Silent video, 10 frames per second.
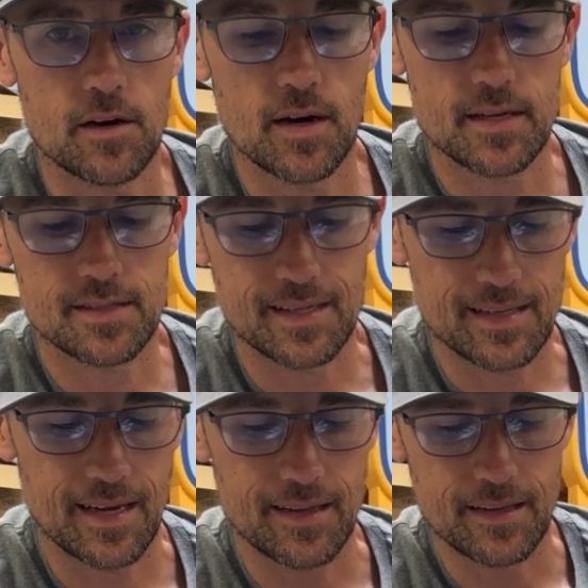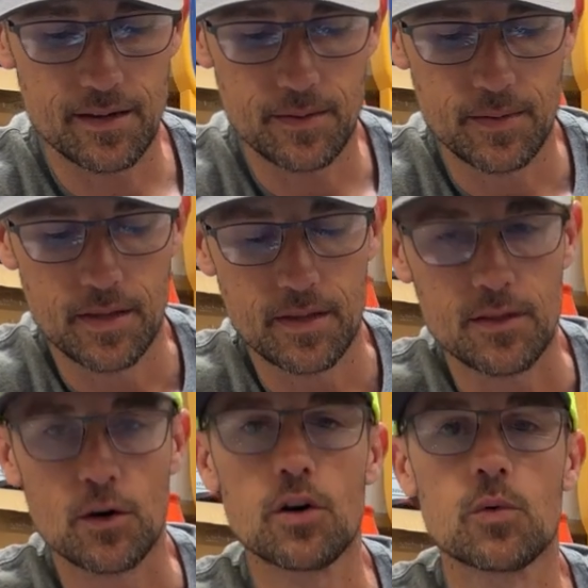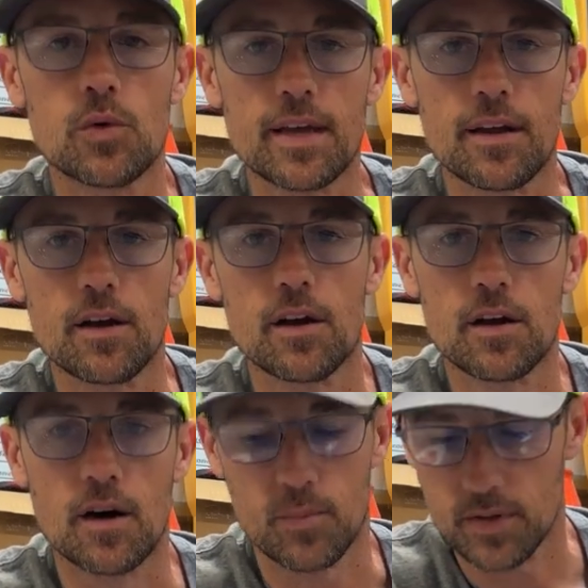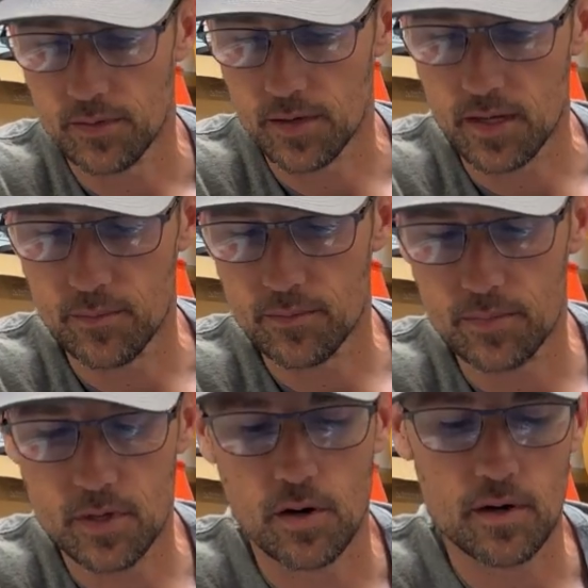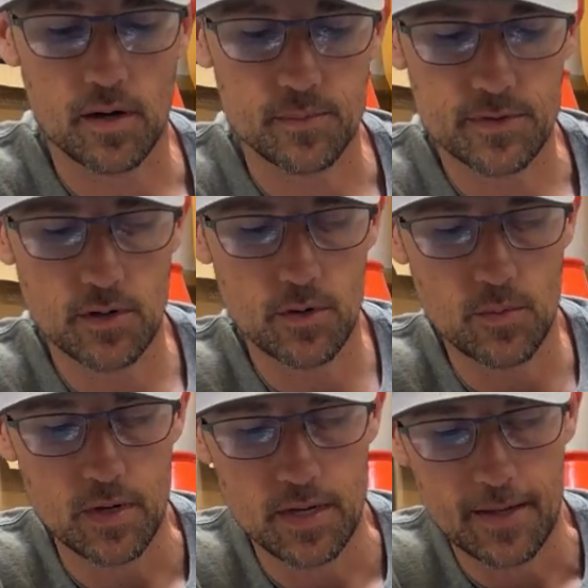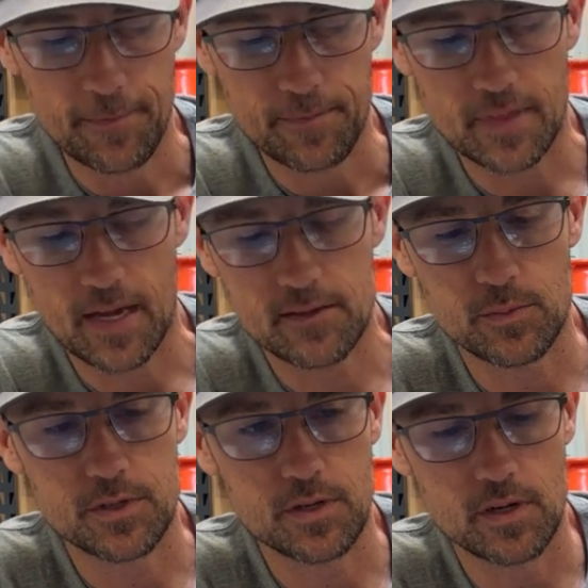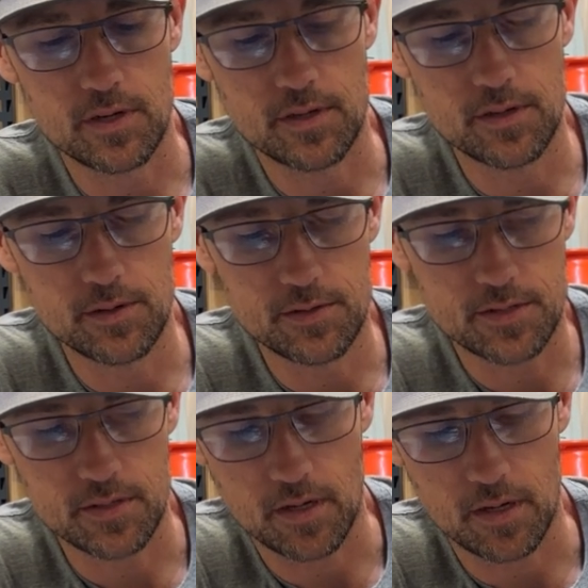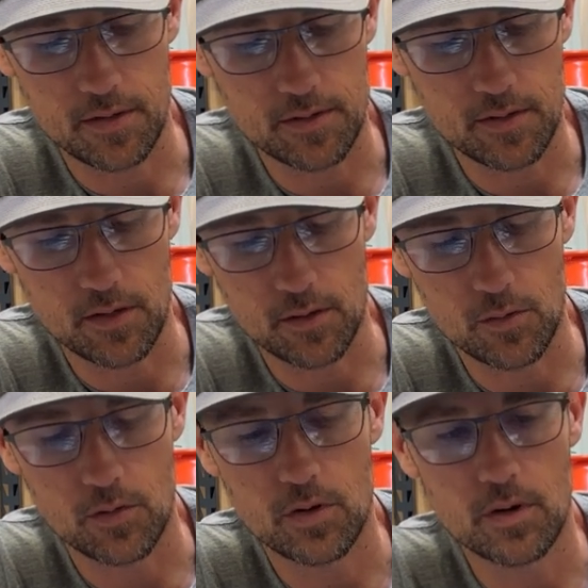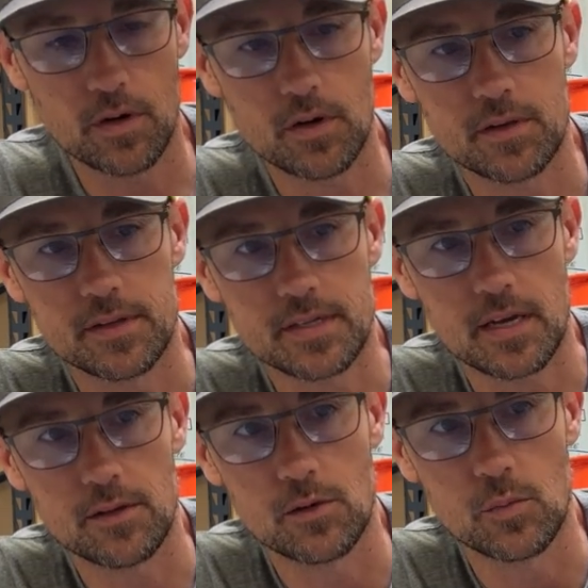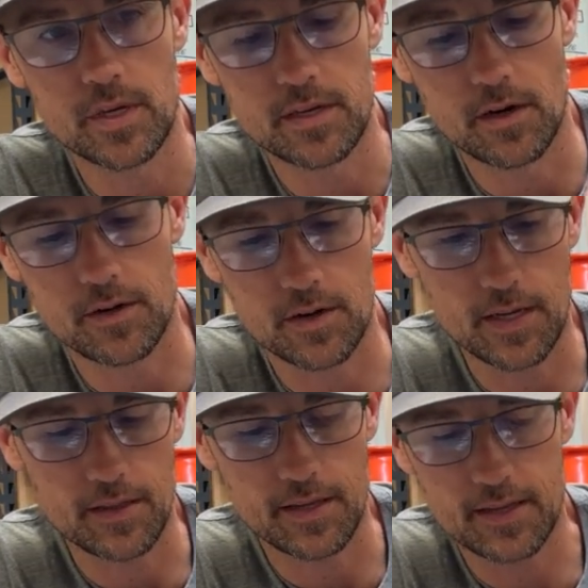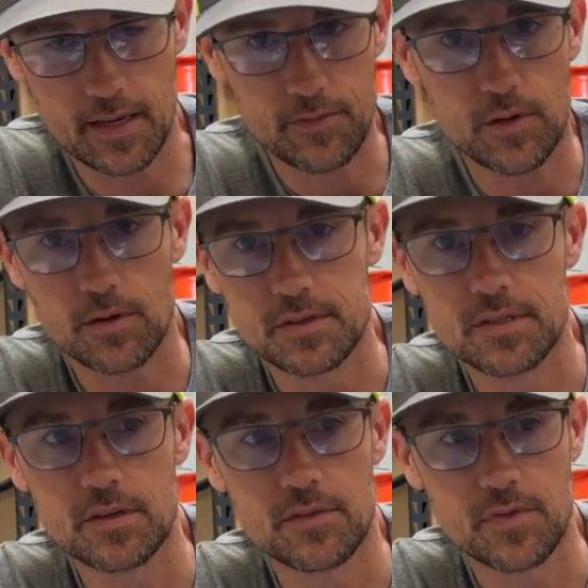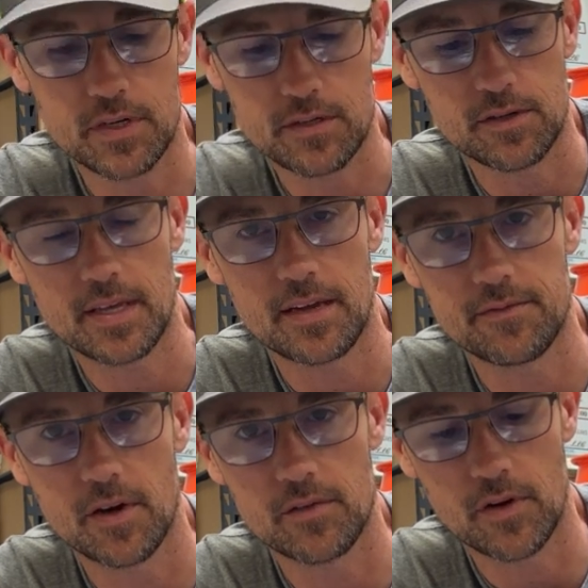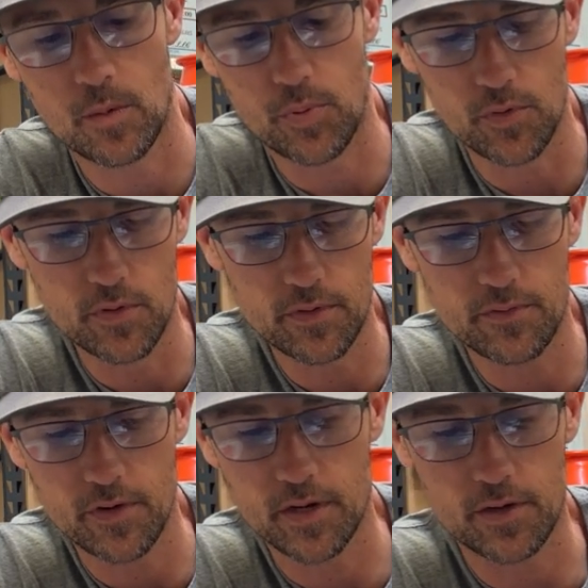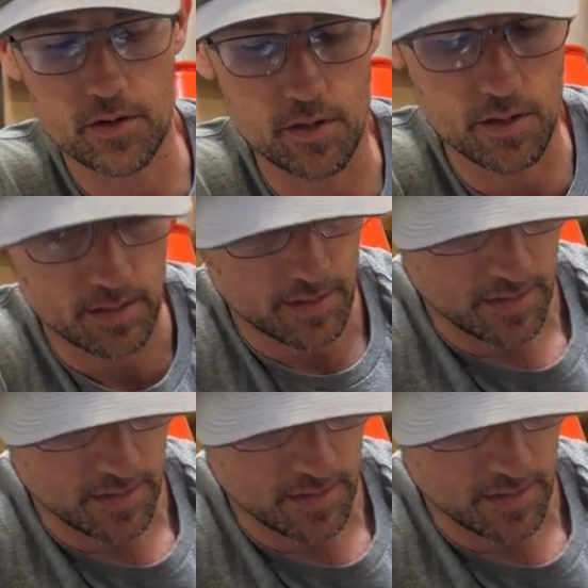grass like that, and the hook will get hung up. It would get caught up. So that's what you're going to use, a little hook that's got a little weed guard on it like that. I've caught a zillion fish on that. Very, very proven, very good hook